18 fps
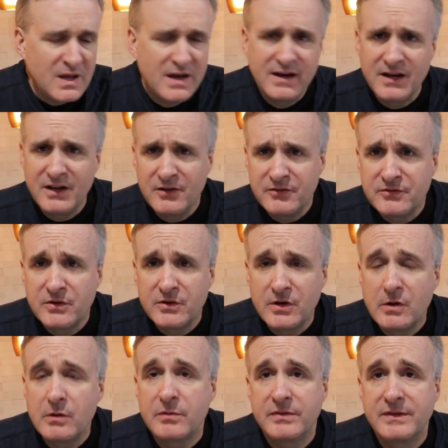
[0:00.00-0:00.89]
I also
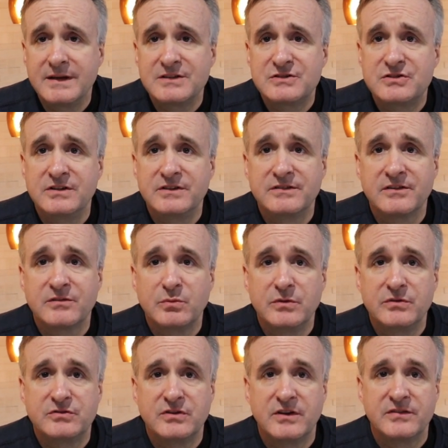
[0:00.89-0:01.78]
don't think Jesus
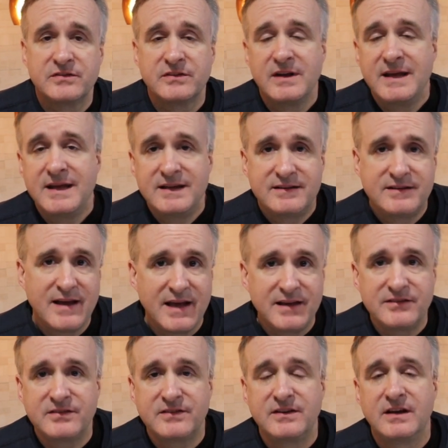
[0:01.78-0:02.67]
was just
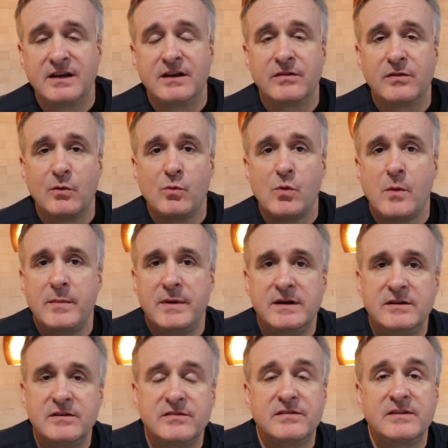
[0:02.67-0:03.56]
testing the
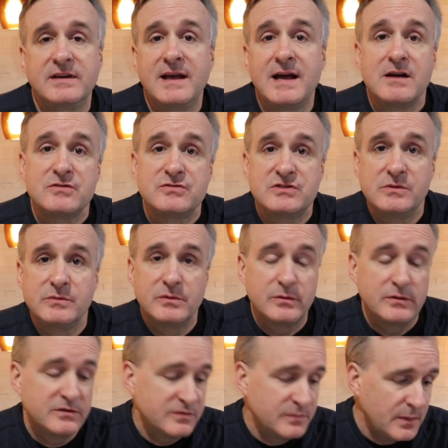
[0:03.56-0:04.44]
woman to see how she
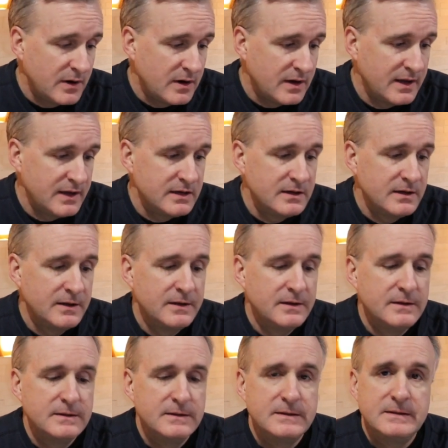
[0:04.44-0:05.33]
would respond.
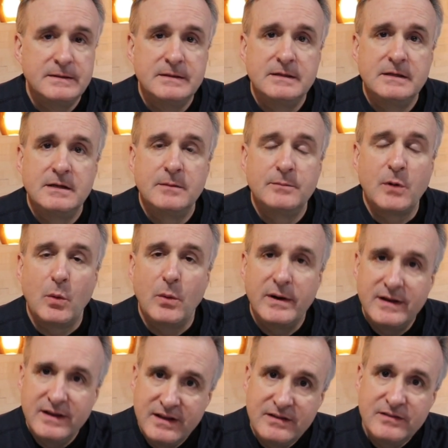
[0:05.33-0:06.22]
But
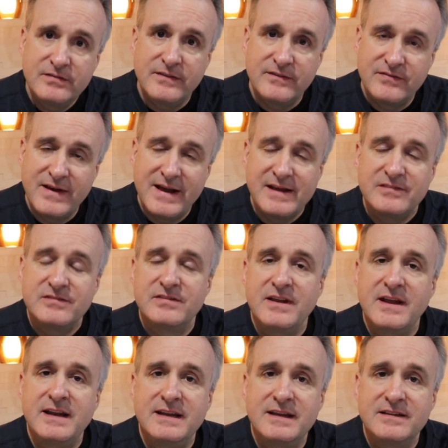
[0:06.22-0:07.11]
what is
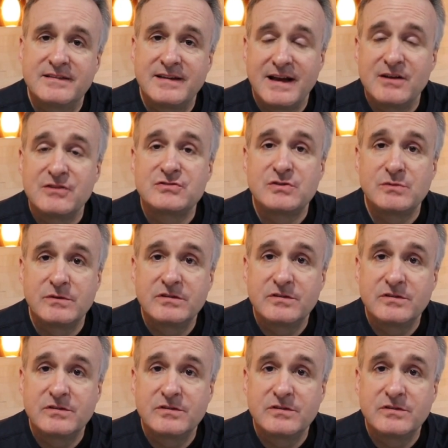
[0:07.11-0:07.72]
fascinating is how she